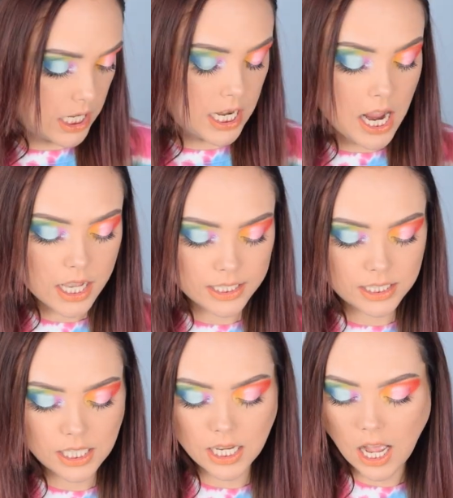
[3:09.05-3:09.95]
The next
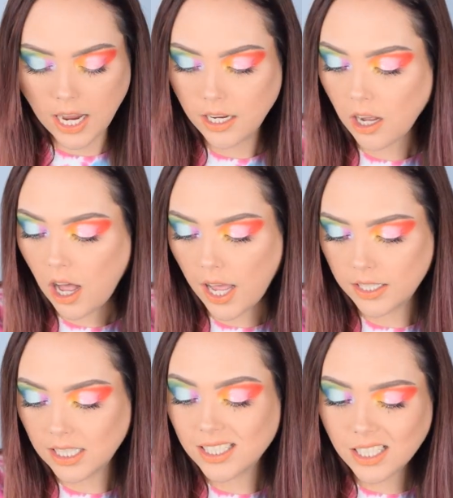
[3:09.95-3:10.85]
thing I
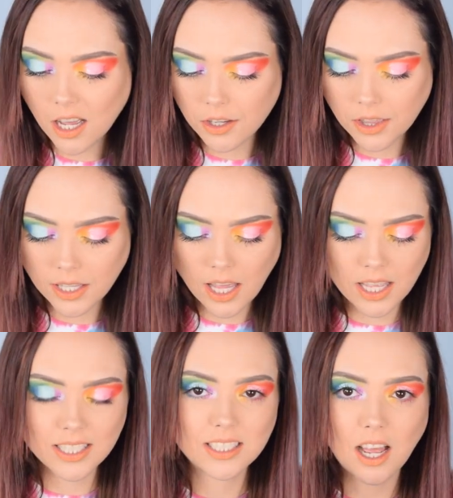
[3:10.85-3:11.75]
got is the other thing
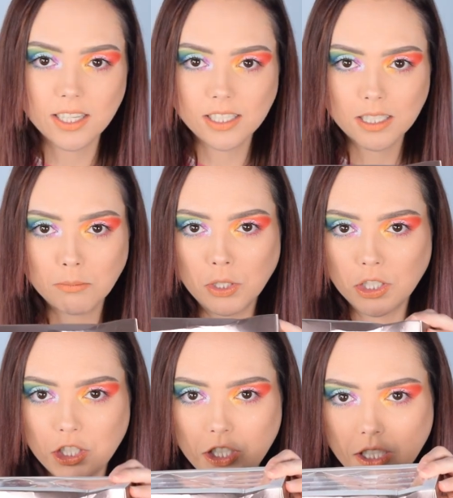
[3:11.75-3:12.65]
that has gotten
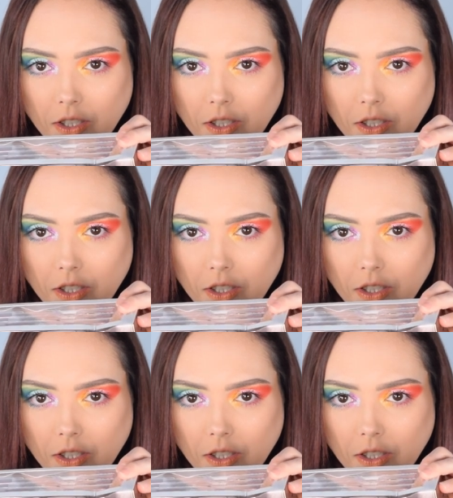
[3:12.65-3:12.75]
smushed.